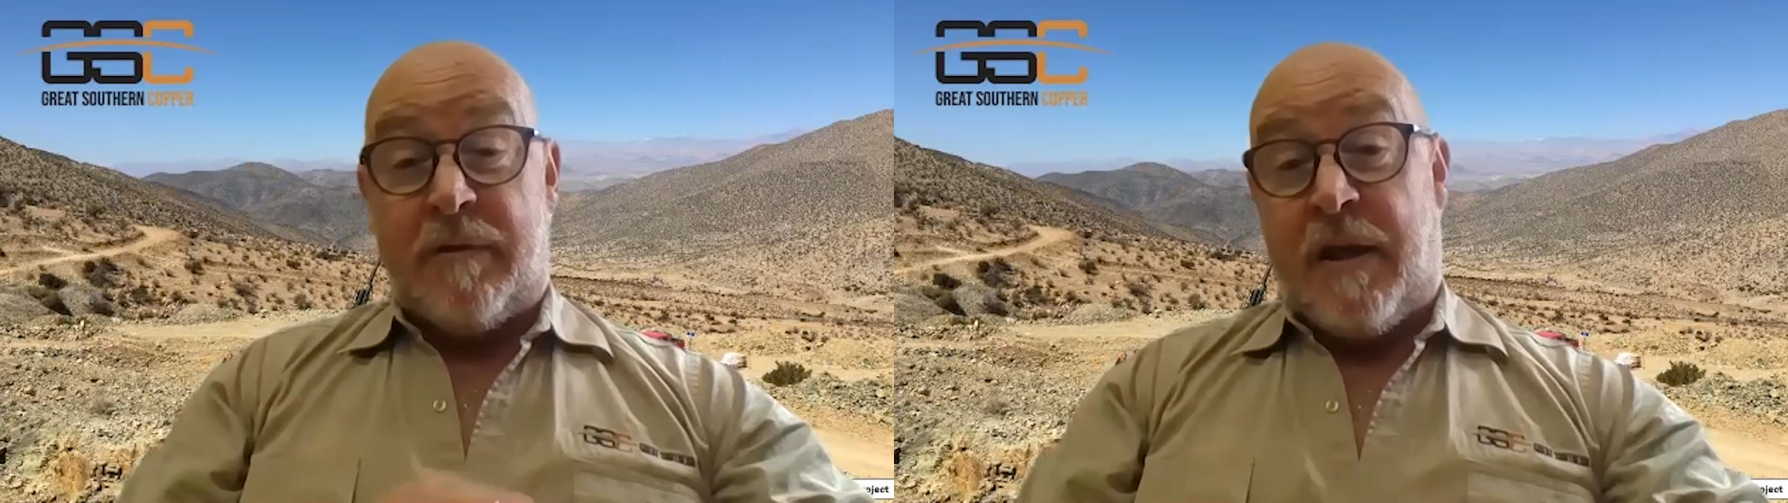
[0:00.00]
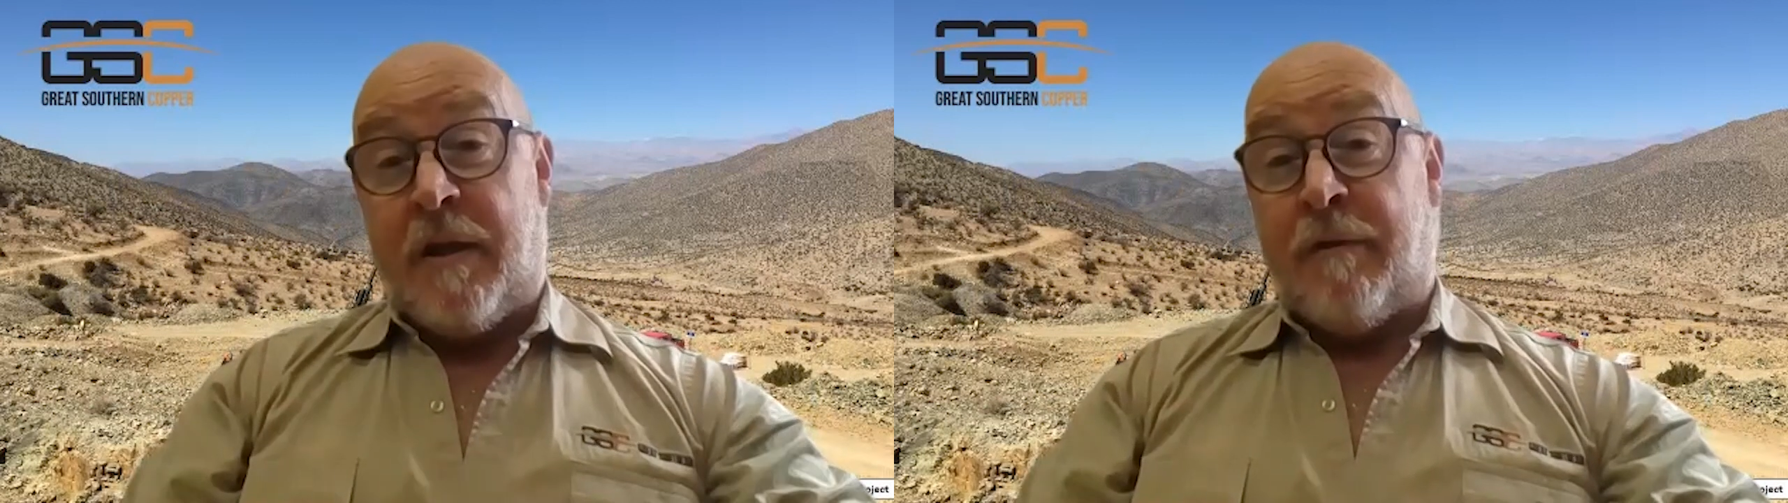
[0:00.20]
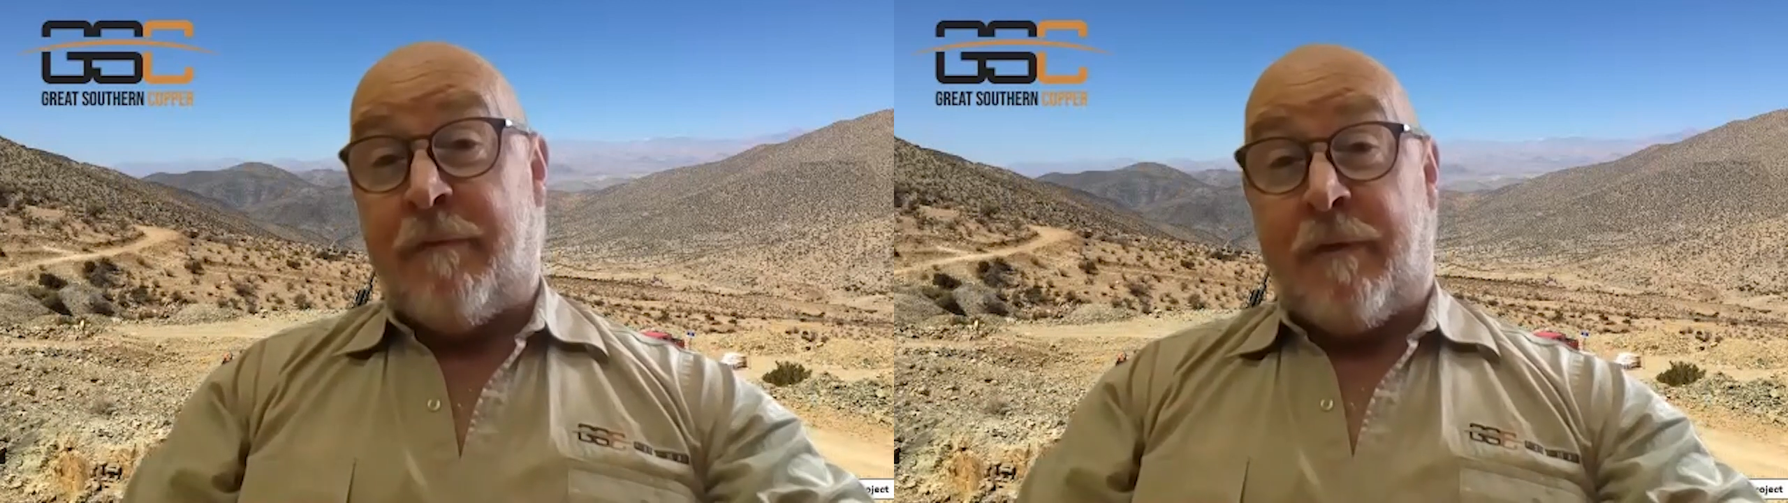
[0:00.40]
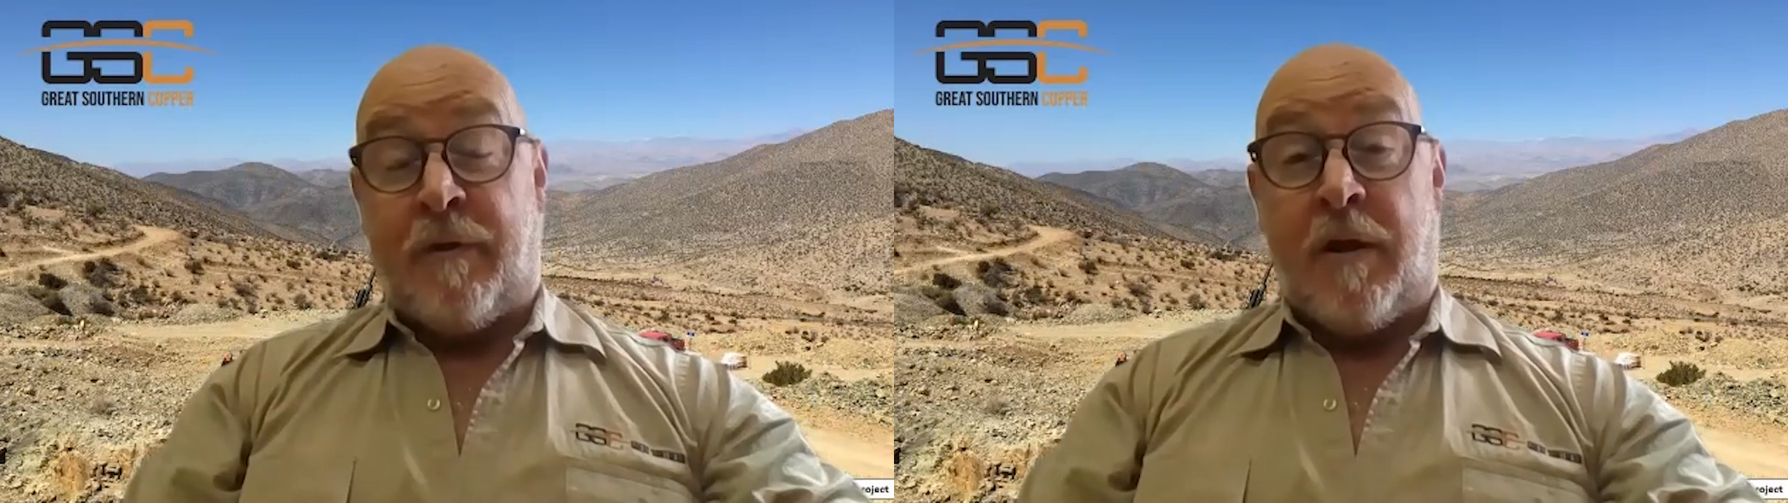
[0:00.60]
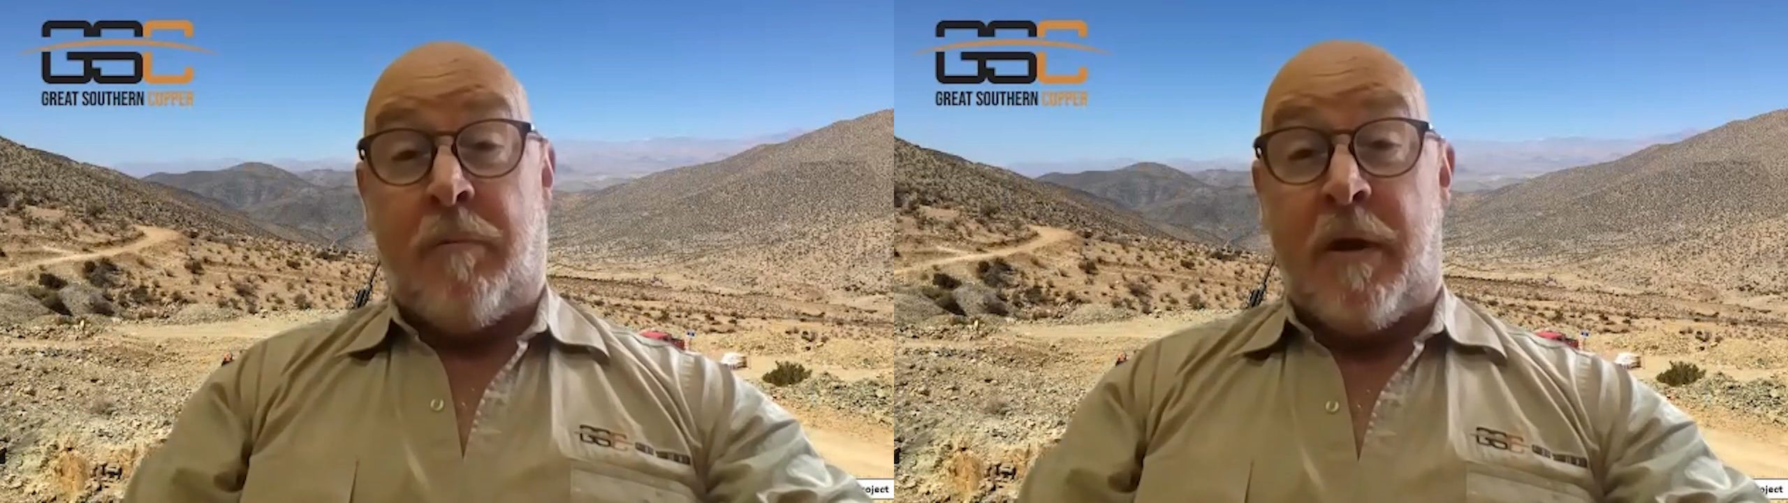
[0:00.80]
10 to
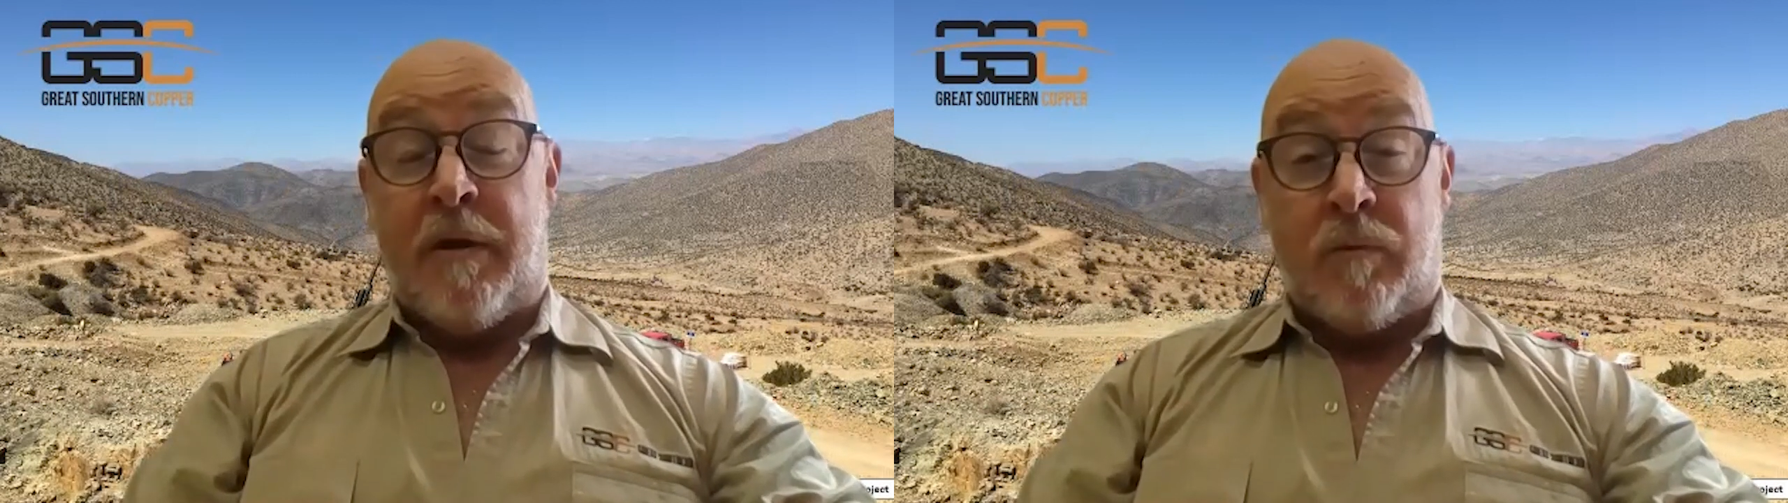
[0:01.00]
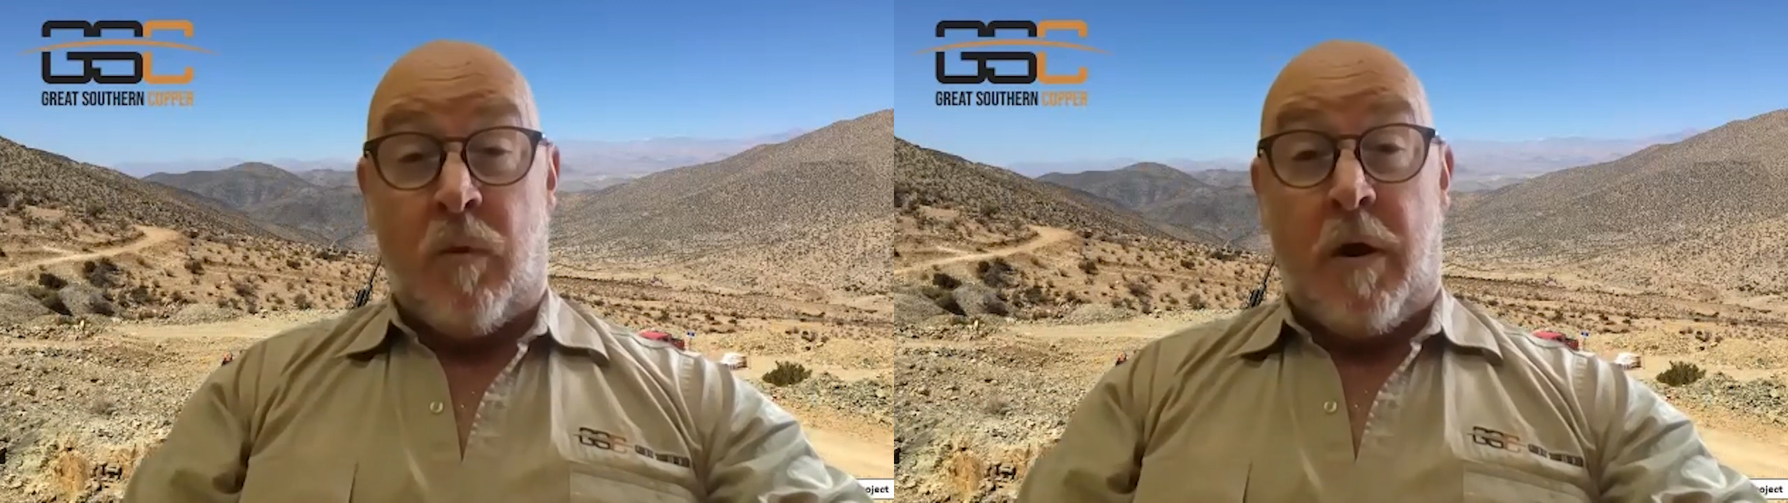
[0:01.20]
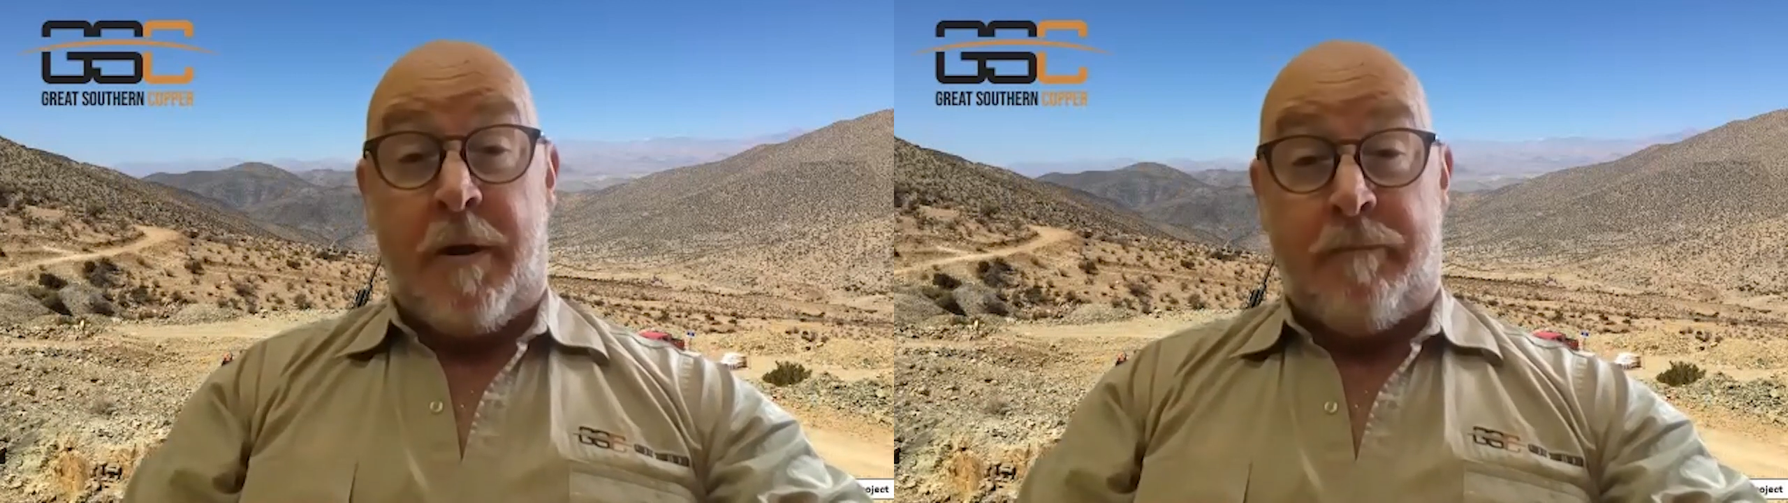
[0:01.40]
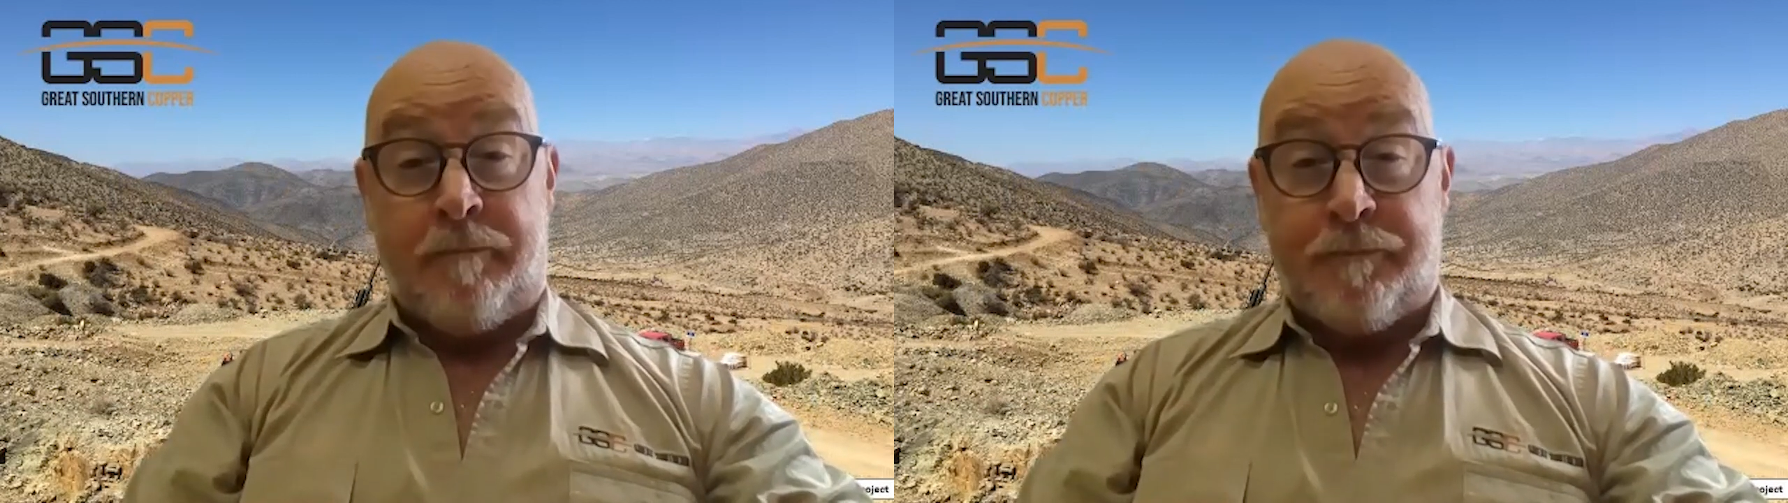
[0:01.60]
15 metres wide